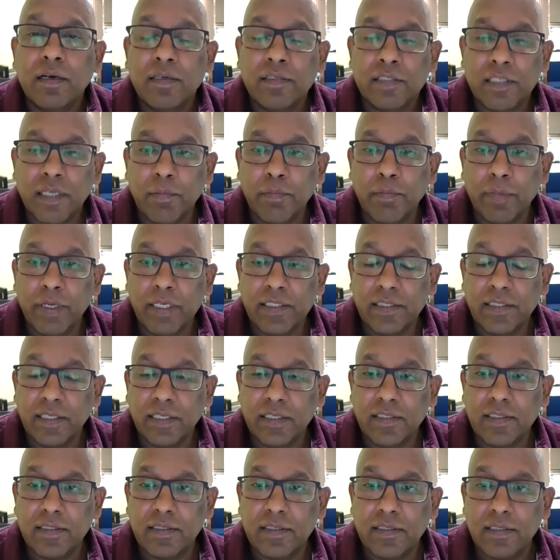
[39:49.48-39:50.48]
some
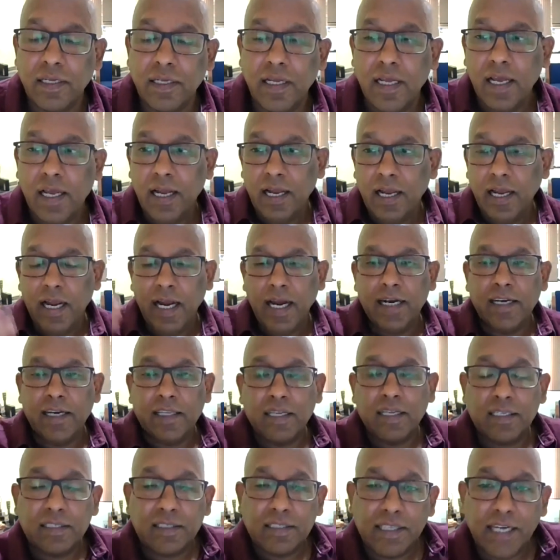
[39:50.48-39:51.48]
business.
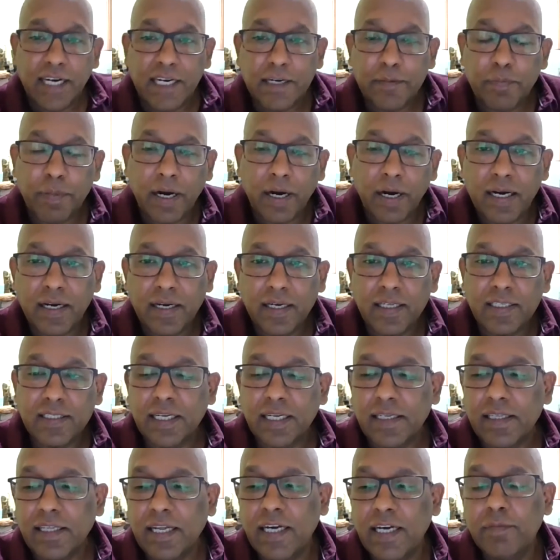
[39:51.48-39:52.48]
And the sad part is
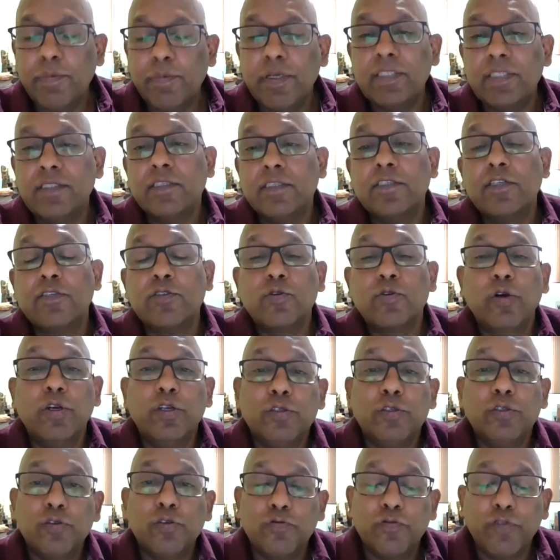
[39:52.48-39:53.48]
that that business is
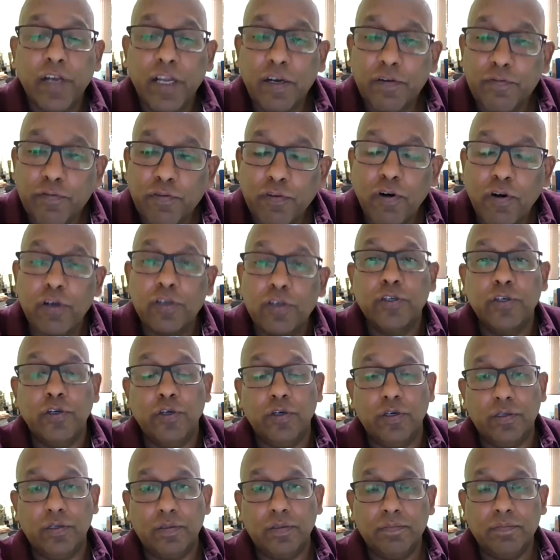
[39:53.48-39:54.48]
going to fail for
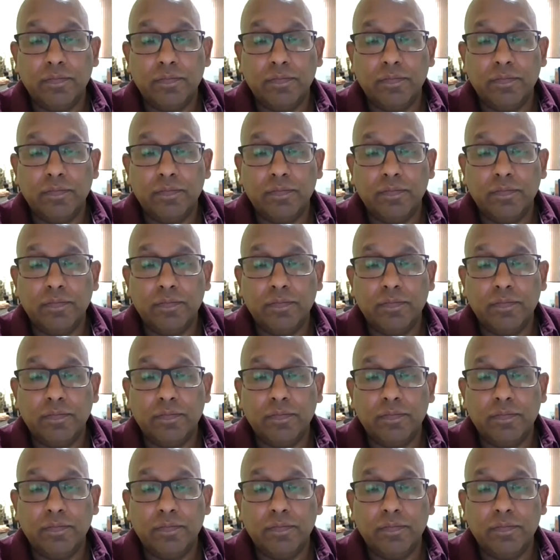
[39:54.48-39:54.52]
sure.